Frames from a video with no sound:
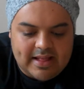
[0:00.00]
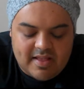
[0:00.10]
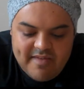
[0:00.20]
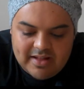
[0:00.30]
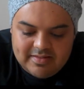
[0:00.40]
the
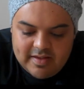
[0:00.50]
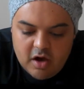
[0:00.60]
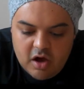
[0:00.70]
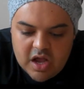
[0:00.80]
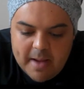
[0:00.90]
fact that they
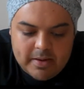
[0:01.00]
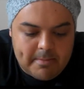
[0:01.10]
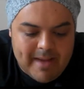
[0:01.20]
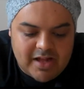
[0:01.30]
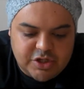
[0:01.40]
got a couple of
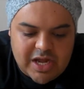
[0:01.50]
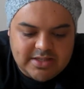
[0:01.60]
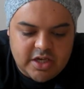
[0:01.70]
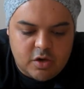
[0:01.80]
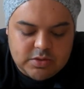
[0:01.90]
matte
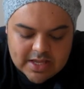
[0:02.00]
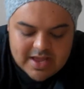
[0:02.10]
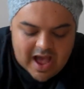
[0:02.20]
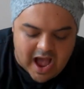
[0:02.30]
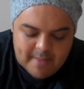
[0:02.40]
shadows.
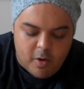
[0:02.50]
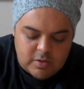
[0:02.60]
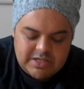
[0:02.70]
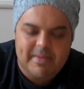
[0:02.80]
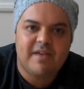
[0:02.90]
I'm
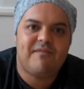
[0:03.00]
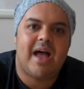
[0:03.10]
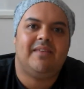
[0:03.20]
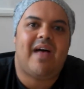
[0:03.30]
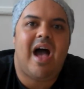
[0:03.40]
always a big
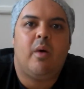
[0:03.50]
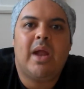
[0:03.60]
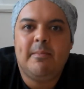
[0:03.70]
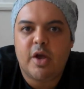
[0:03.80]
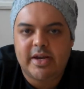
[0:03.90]
fan of that. When
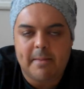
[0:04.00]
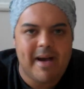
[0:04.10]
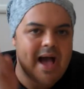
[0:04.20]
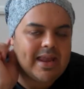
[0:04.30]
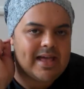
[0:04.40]
I'm looking at
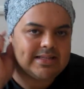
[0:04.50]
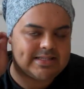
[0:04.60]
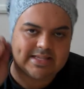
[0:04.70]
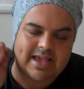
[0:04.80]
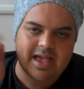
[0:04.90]

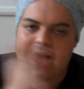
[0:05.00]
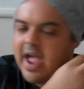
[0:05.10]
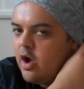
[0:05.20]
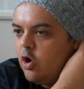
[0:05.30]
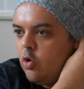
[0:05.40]
palettes,
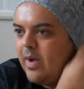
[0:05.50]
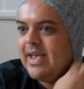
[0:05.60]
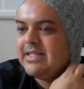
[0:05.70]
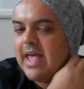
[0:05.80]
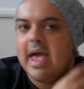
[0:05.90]
I always